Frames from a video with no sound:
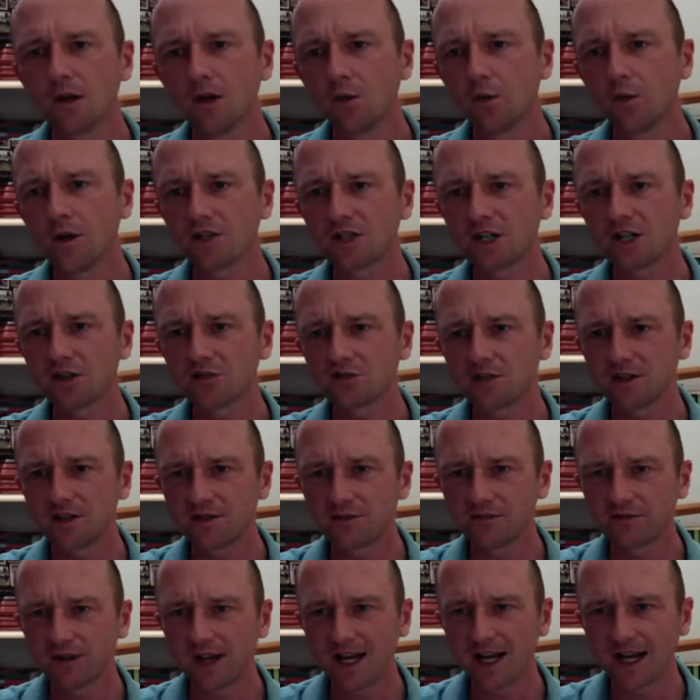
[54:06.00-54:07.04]
Which country's
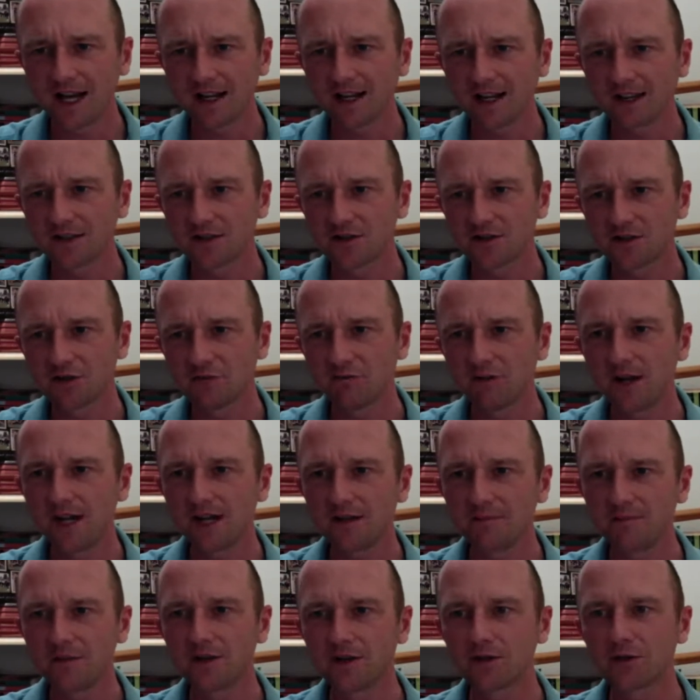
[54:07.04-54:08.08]
flag has the
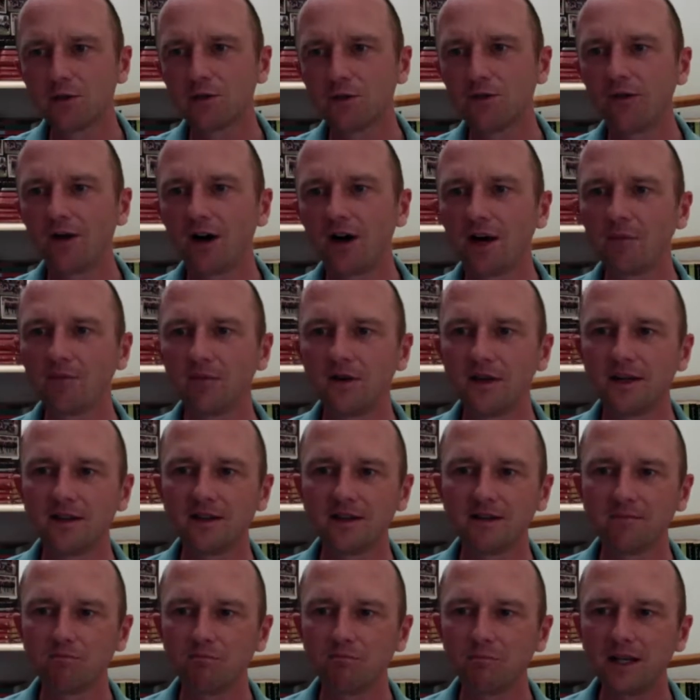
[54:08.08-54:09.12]
red mythical
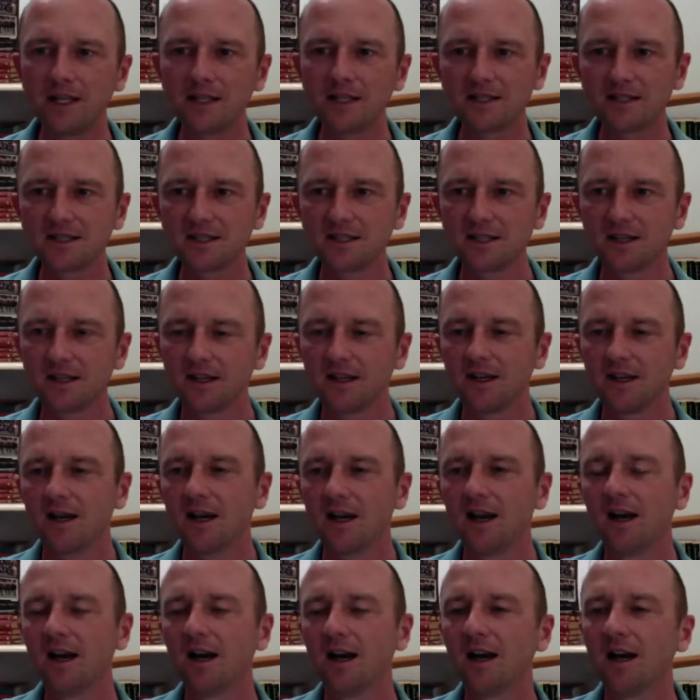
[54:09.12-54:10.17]
fire-breathing beast?
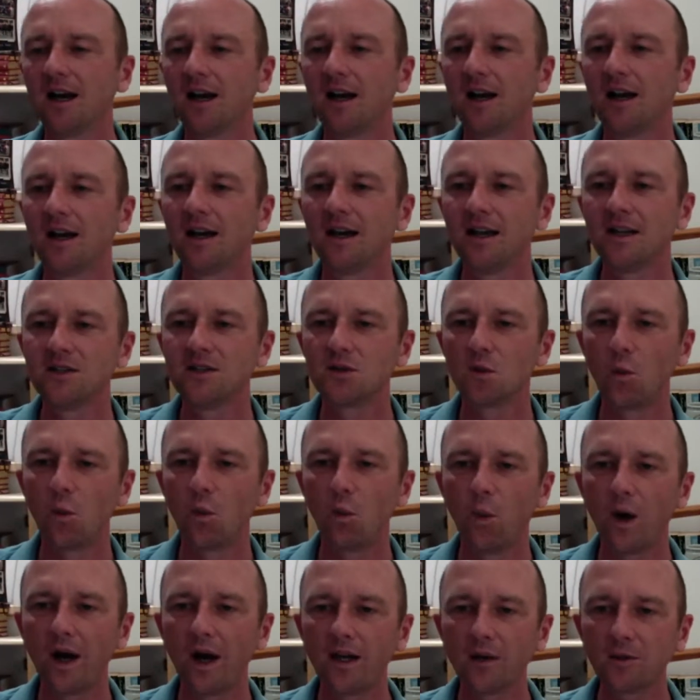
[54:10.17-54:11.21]
Is
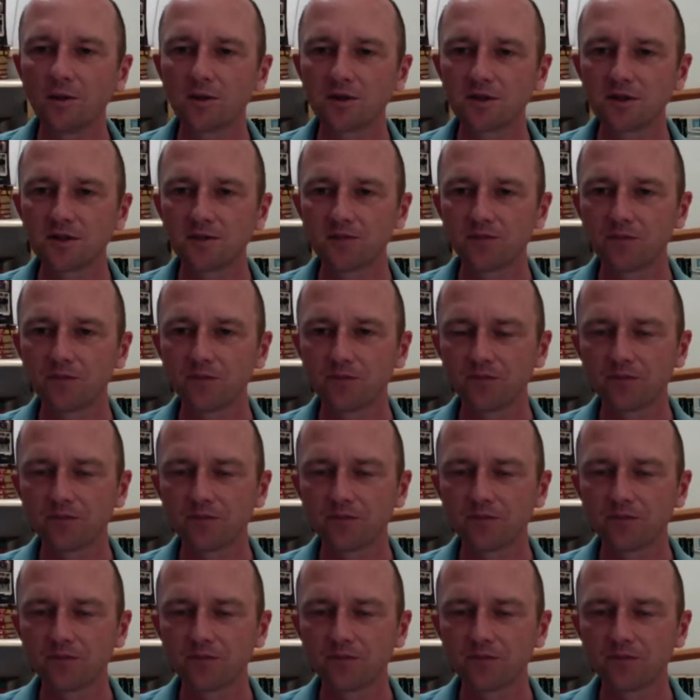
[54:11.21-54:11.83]
Wales.